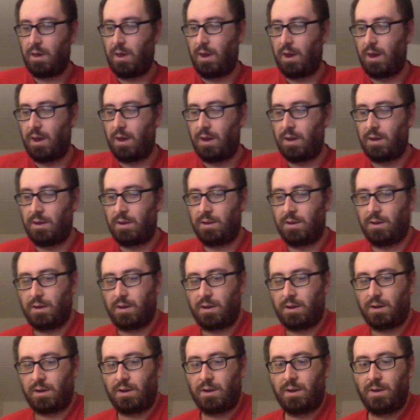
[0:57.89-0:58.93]
And
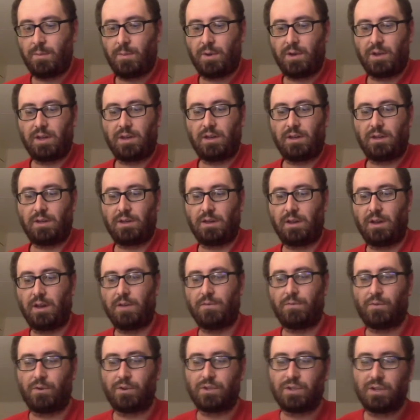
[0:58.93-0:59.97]
but
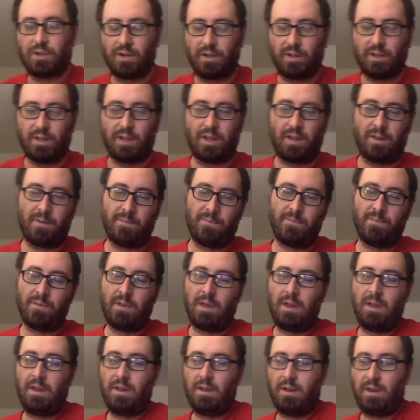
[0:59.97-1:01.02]
unfortunately,
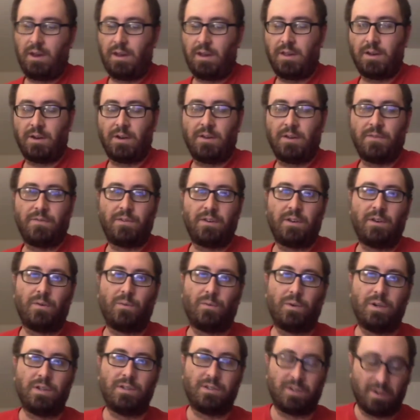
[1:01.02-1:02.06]
in their infinite
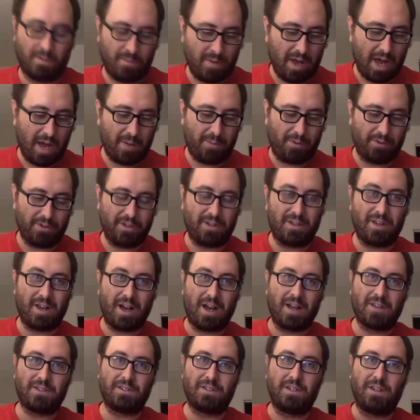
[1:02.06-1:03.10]
wisdom, Apple did
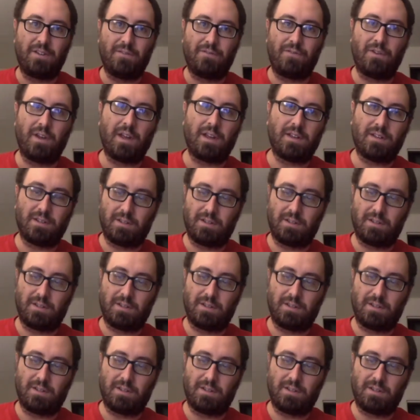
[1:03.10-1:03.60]
not see fit